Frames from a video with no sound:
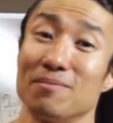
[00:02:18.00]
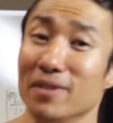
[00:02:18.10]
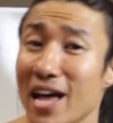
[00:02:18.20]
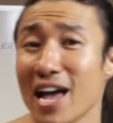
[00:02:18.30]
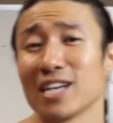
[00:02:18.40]
And
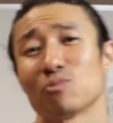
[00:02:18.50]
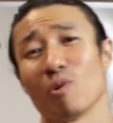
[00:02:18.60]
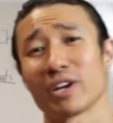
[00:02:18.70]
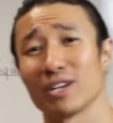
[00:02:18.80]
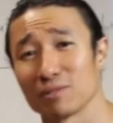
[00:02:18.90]
when it
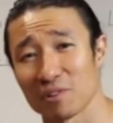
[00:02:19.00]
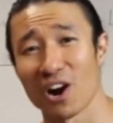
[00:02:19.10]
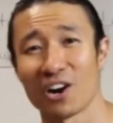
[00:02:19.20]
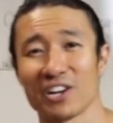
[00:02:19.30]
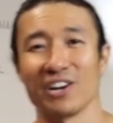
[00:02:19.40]
hit,
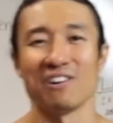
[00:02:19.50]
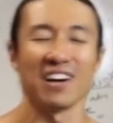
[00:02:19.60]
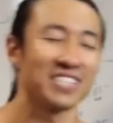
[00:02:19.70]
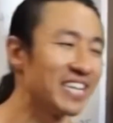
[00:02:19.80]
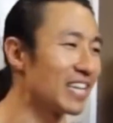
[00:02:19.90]
it
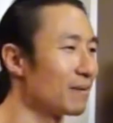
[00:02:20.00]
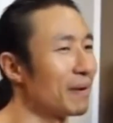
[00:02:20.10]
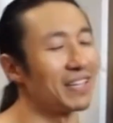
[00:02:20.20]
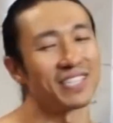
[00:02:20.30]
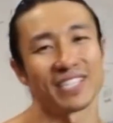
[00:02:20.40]
blew up.
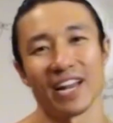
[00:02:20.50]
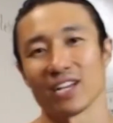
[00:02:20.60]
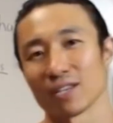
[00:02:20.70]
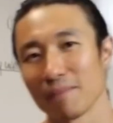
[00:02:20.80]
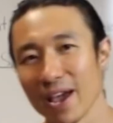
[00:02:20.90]
We're
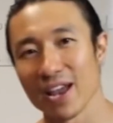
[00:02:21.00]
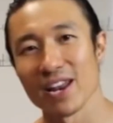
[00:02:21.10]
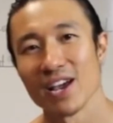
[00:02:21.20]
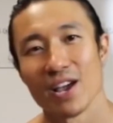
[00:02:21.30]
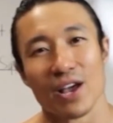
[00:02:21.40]
talking
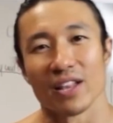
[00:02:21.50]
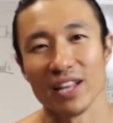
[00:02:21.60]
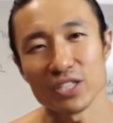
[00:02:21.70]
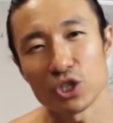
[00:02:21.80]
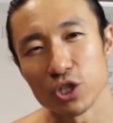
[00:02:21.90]

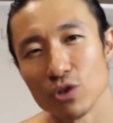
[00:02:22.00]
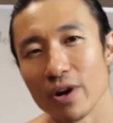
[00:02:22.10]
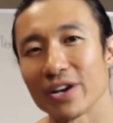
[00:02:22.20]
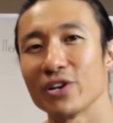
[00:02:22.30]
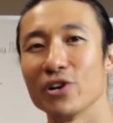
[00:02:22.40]
millions of
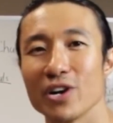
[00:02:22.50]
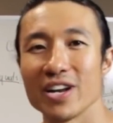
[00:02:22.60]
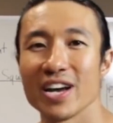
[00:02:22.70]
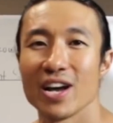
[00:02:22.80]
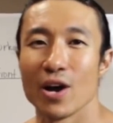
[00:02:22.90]

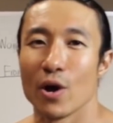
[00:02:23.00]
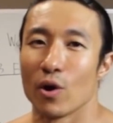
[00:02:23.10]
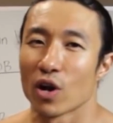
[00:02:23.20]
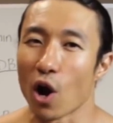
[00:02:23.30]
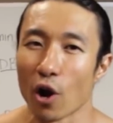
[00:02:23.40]
subscribers.
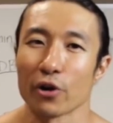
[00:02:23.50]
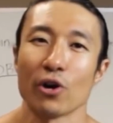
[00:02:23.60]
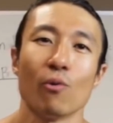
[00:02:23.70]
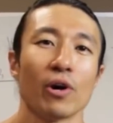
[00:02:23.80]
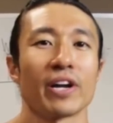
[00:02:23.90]

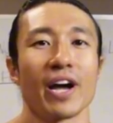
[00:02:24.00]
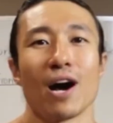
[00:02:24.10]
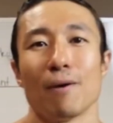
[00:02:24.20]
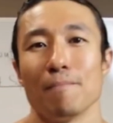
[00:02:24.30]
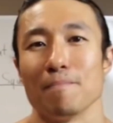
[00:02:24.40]
But here's
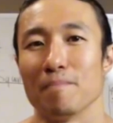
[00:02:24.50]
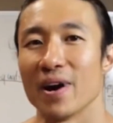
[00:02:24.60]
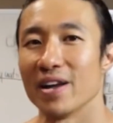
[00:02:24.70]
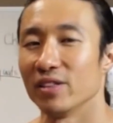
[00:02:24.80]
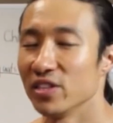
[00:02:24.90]
the part that
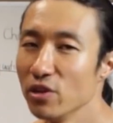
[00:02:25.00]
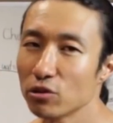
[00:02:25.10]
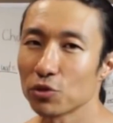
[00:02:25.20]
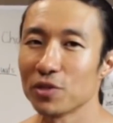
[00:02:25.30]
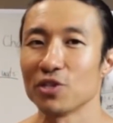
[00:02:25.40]
people
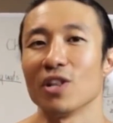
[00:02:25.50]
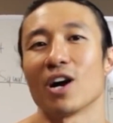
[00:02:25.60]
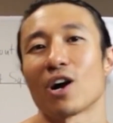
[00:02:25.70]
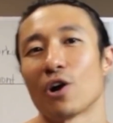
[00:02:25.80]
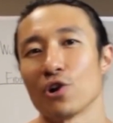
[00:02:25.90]
didn't see.
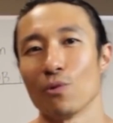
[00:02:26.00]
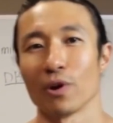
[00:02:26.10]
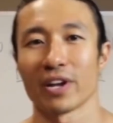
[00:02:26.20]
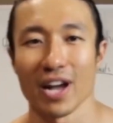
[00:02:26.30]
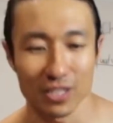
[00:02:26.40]

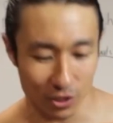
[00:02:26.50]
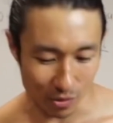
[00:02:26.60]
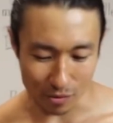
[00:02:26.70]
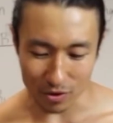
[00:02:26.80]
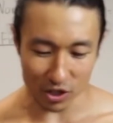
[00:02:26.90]

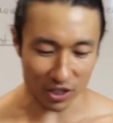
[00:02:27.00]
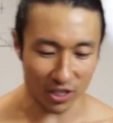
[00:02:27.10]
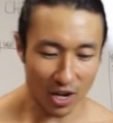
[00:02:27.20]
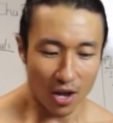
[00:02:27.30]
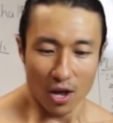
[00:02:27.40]
Behind all
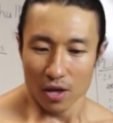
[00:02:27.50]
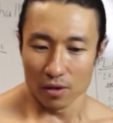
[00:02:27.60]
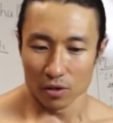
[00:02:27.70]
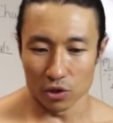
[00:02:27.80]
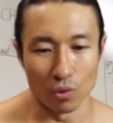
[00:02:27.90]
that
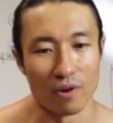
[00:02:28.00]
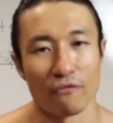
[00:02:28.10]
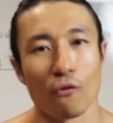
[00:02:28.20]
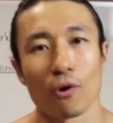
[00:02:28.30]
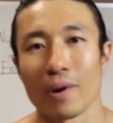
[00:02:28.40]
success,
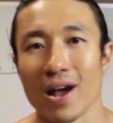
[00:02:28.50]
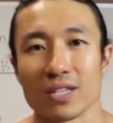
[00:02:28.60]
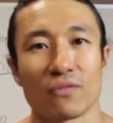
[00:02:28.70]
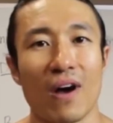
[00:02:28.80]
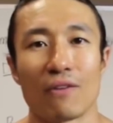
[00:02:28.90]

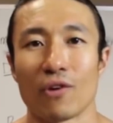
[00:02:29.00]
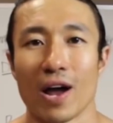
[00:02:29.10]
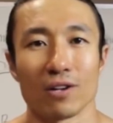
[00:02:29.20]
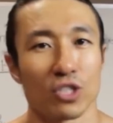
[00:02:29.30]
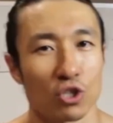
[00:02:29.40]
Mike was
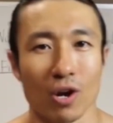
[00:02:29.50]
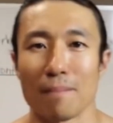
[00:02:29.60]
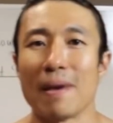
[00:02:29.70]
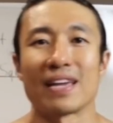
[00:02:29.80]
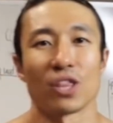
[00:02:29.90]
burning out.
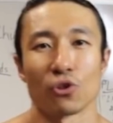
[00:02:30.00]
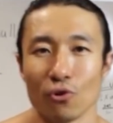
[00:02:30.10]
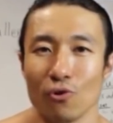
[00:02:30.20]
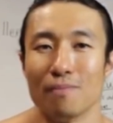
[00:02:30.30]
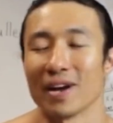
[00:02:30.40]

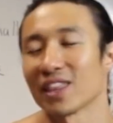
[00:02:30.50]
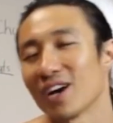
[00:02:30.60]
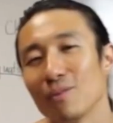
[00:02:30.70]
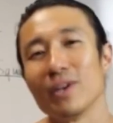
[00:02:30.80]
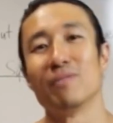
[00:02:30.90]

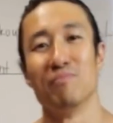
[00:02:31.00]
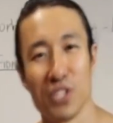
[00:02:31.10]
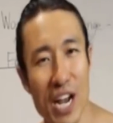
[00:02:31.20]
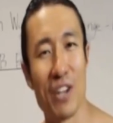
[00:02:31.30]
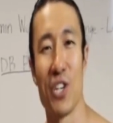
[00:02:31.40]
Running a brand